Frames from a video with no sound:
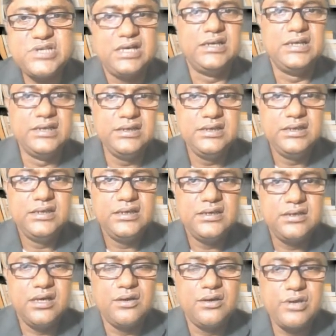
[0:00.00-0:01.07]
jargon,
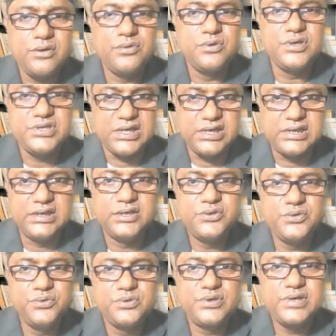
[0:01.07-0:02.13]
okay, good
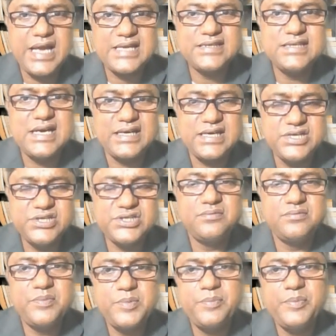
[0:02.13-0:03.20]
jargon to catch the
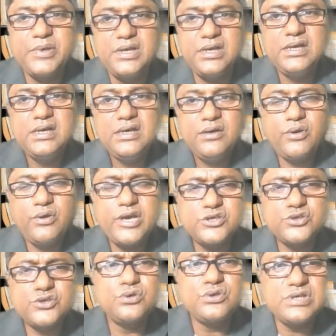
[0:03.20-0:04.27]
attention of the people. Okay,
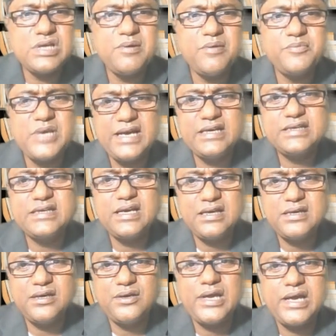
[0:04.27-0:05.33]
so some of the
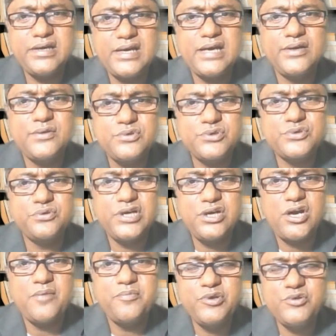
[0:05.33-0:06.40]
and we should
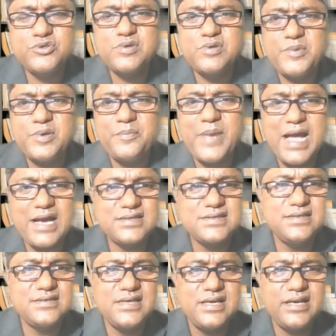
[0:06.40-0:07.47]
read a lot of newspaper,
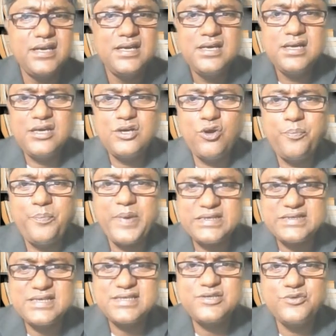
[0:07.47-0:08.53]
magazines, and
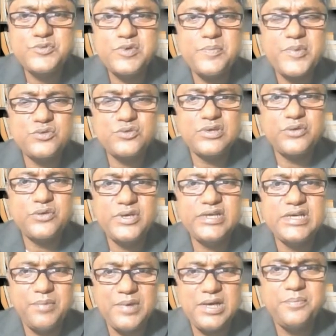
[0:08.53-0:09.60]
business newspapers, so that we
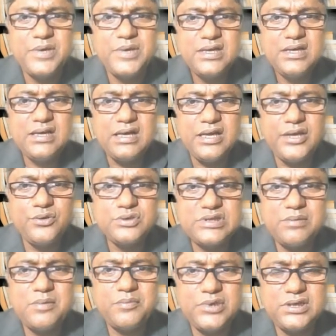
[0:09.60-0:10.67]
develop
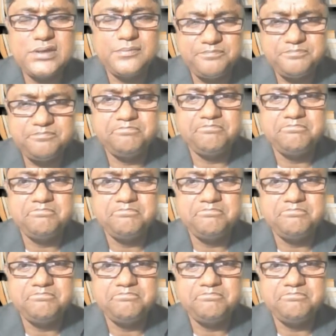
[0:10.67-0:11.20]
some of the